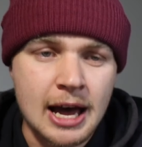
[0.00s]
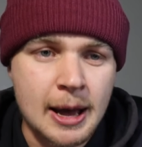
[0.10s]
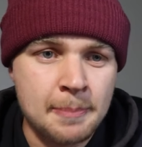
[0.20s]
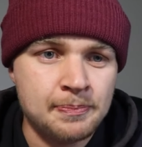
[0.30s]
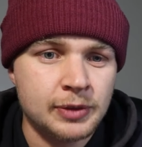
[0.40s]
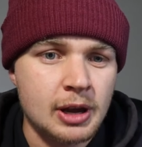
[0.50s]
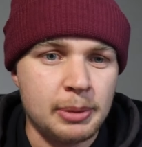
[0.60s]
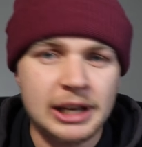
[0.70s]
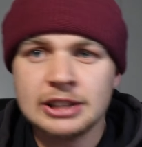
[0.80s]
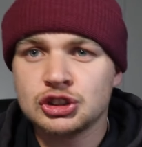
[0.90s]

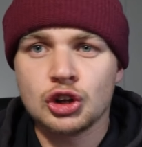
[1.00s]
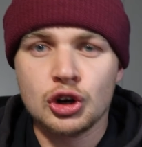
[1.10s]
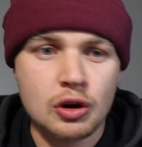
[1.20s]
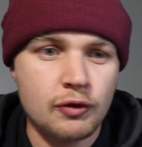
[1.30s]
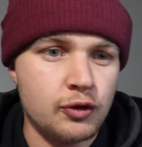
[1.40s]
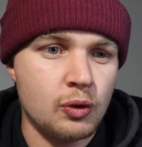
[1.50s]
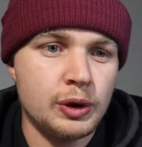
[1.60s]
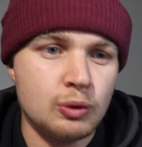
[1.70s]
But let's start off.